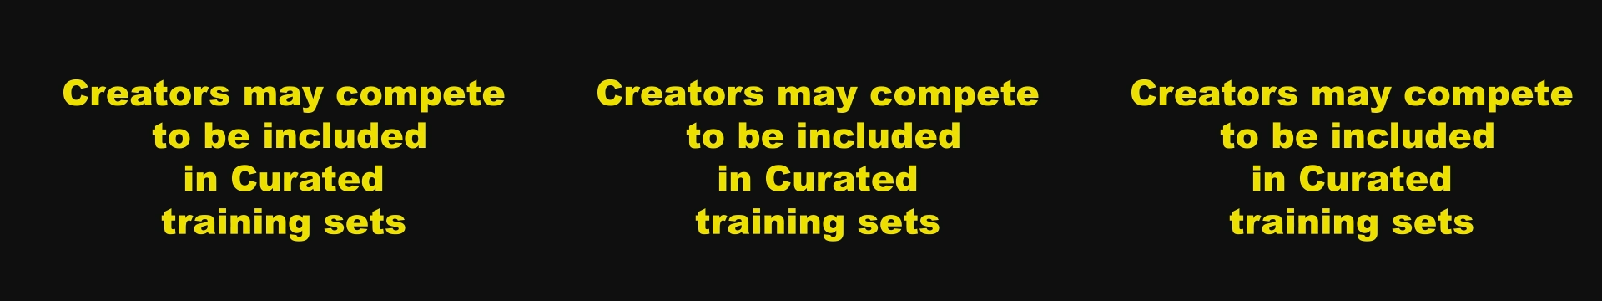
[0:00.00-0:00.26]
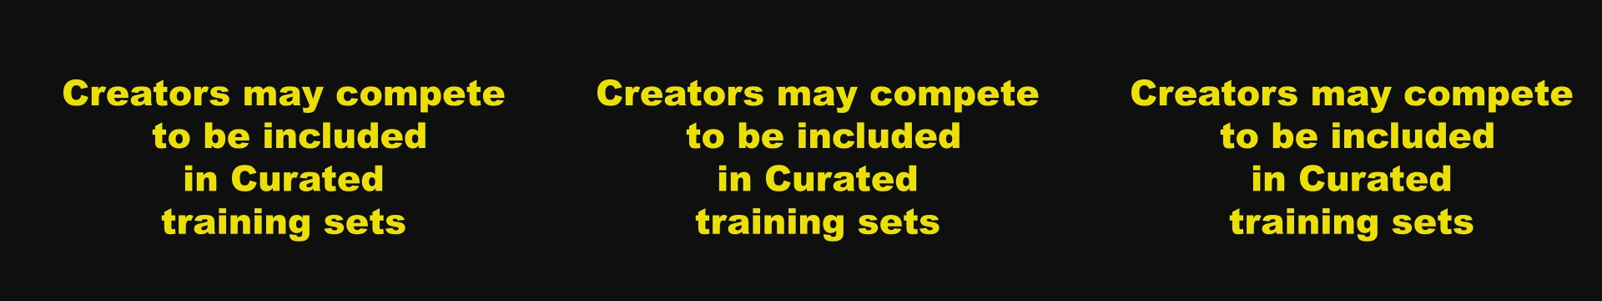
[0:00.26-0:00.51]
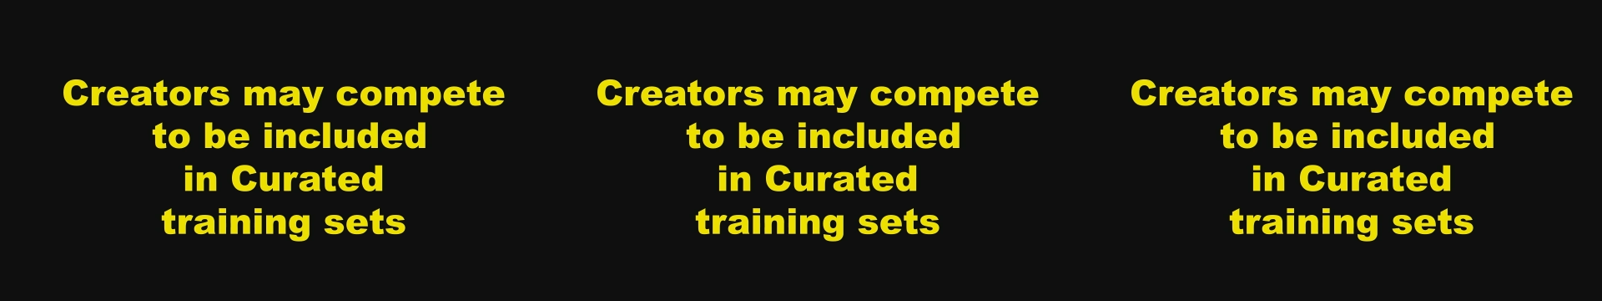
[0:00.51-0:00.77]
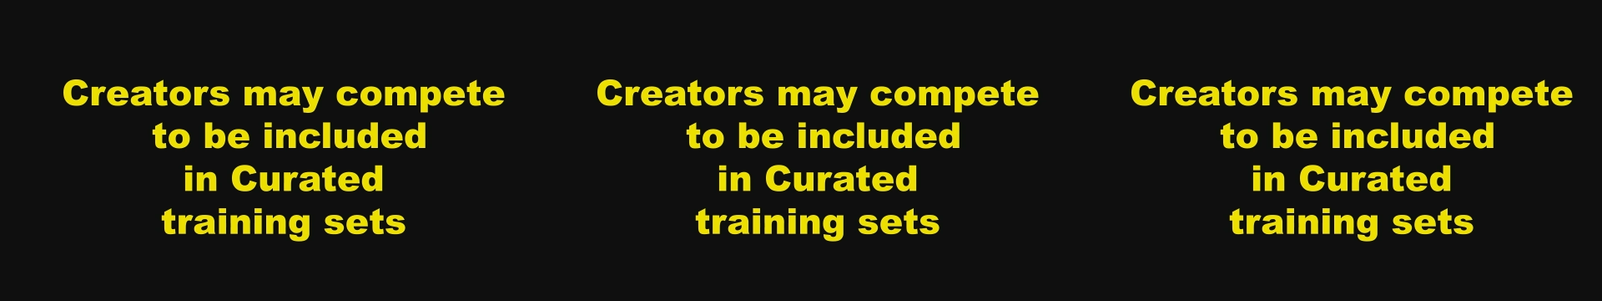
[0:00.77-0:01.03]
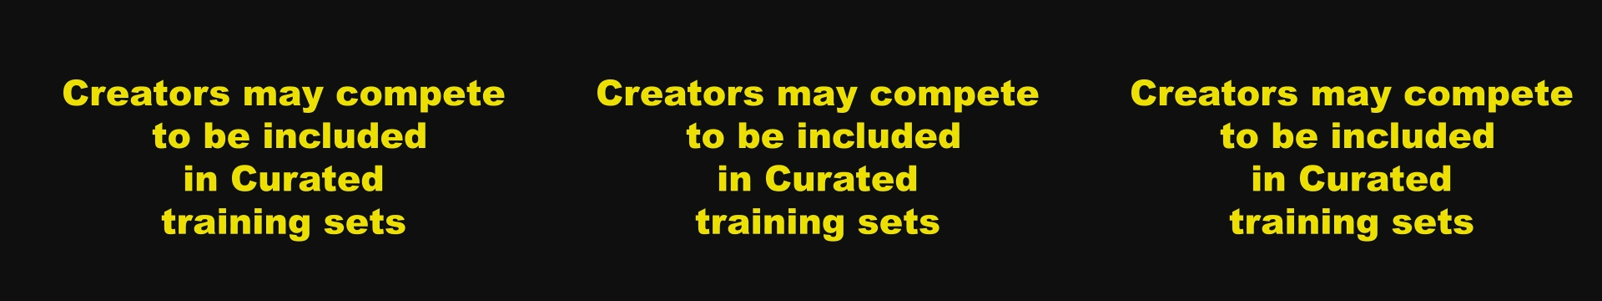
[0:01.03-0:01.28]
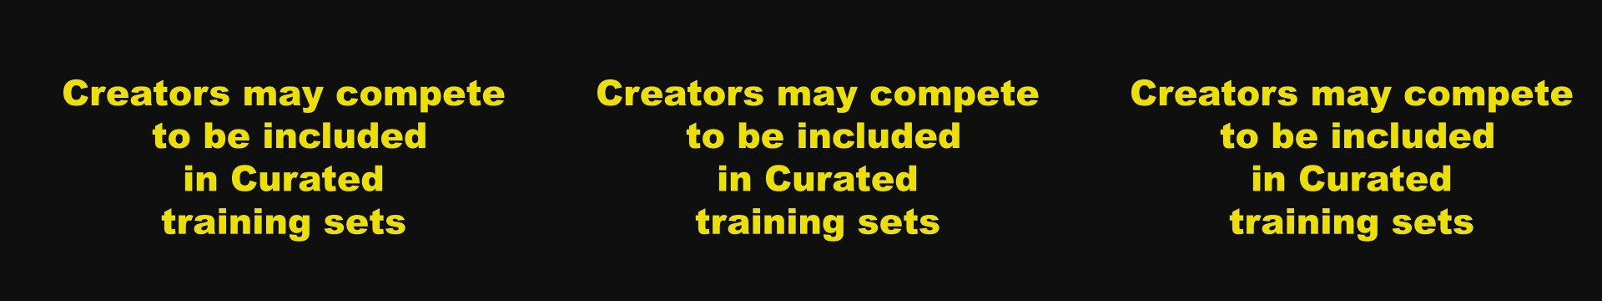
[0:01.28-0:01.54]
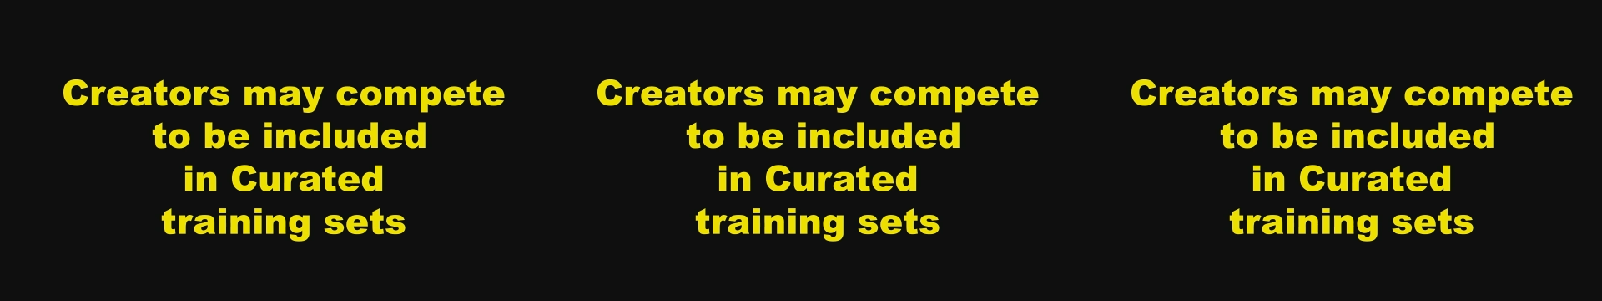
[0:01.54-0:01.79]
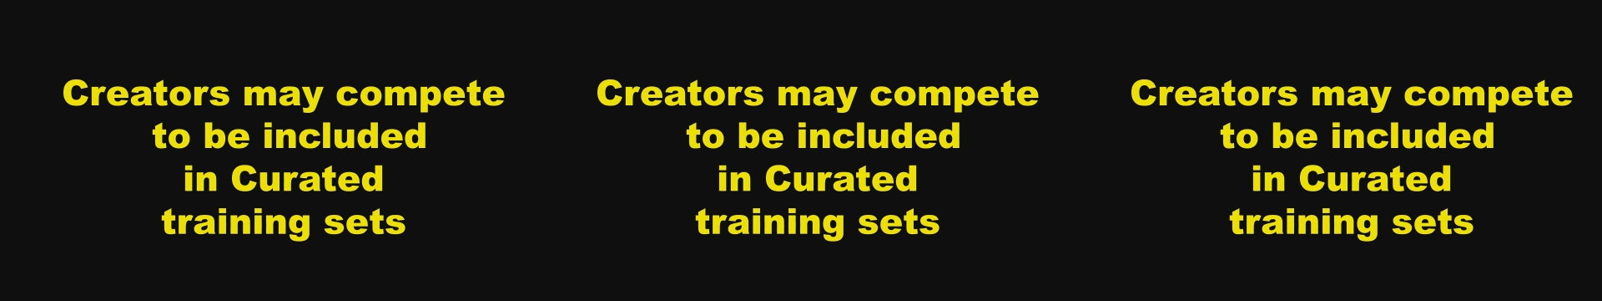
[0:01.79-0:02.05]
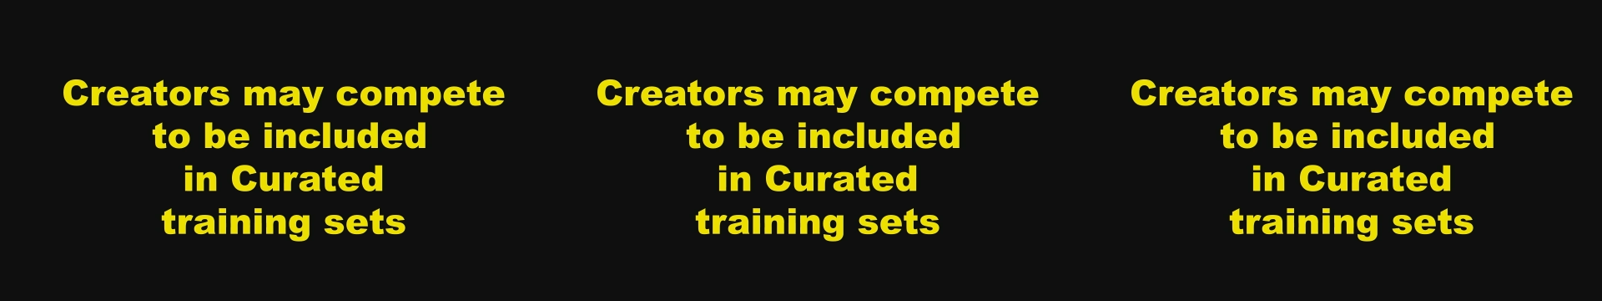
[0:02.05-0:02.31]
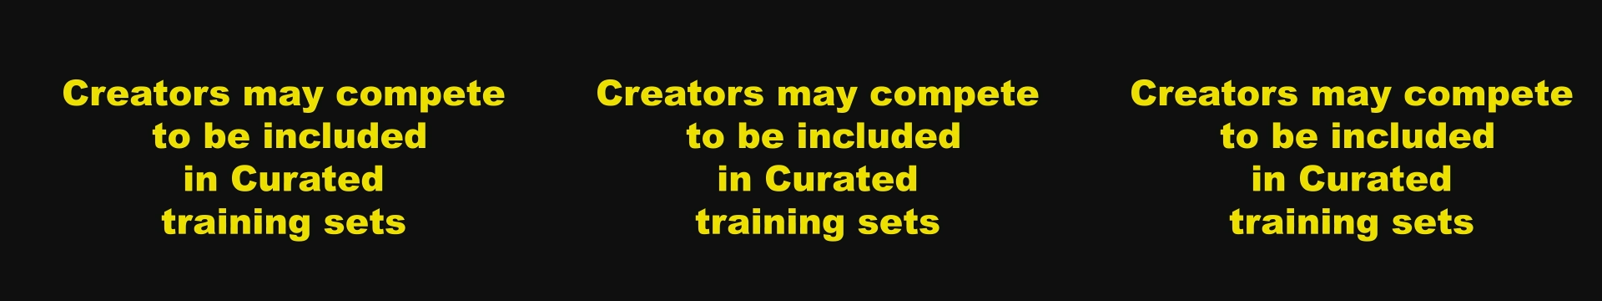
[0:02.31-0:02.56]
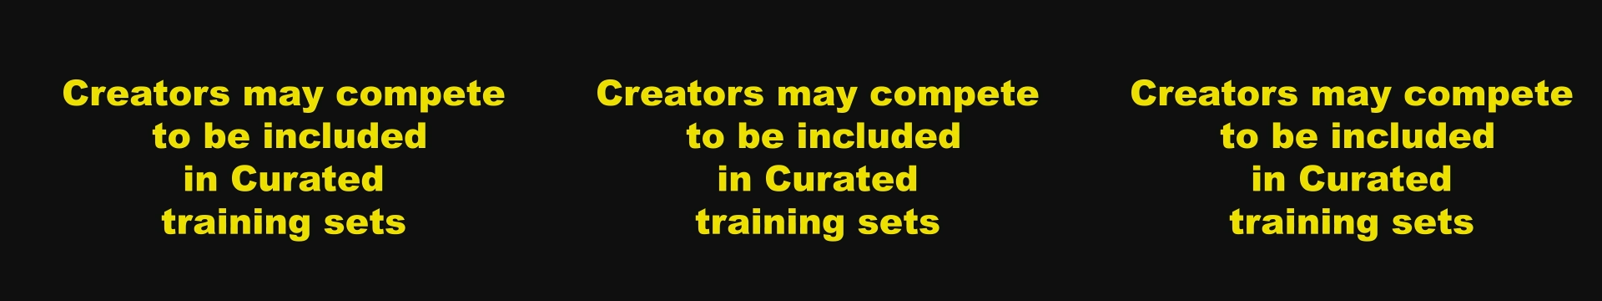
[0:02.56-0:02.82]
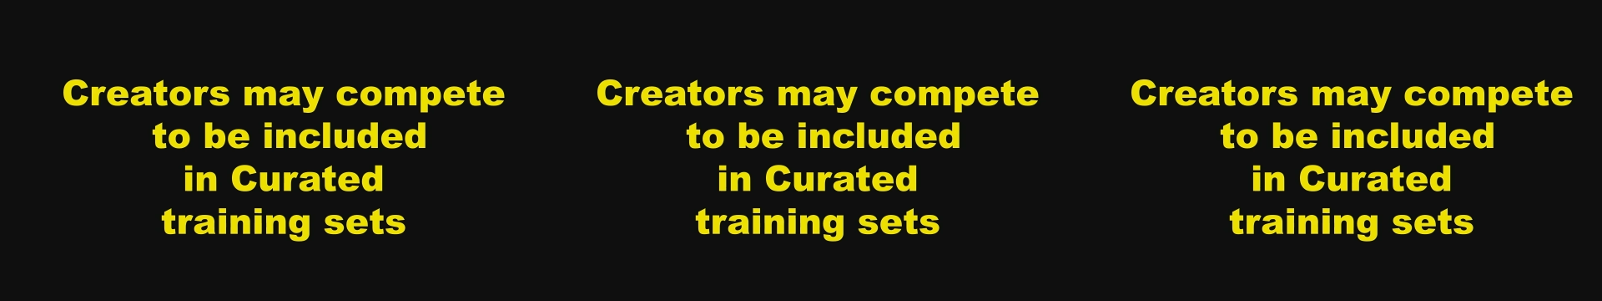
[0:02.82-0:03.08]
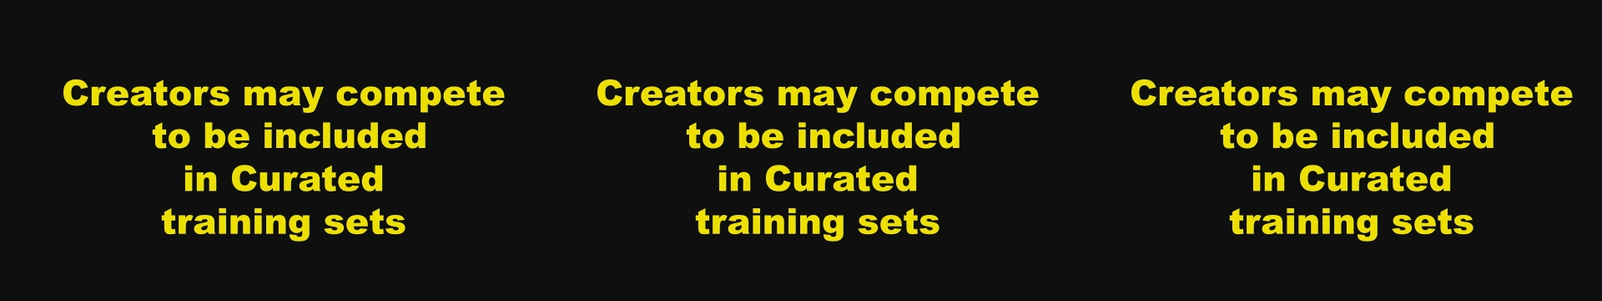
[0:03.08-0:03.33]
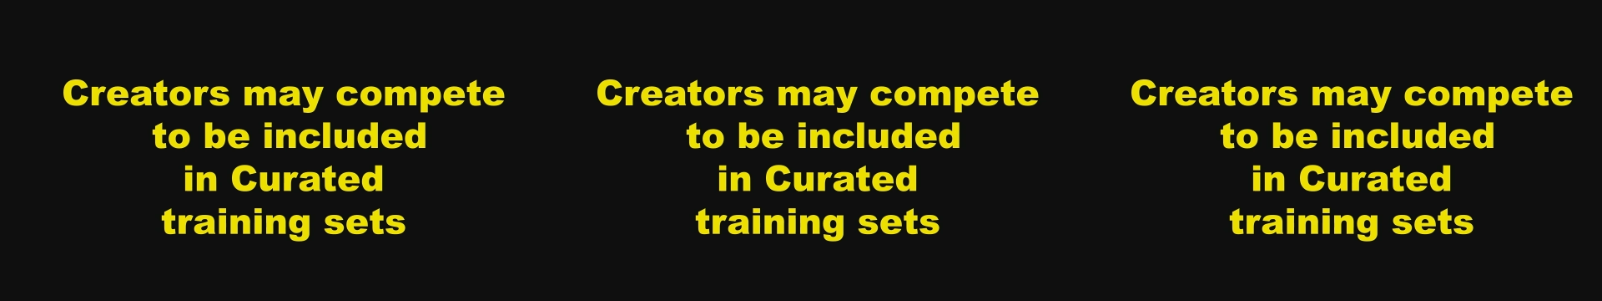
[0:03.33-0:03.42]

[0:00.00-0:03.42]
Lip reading: No face is visible, so there are no lips to read.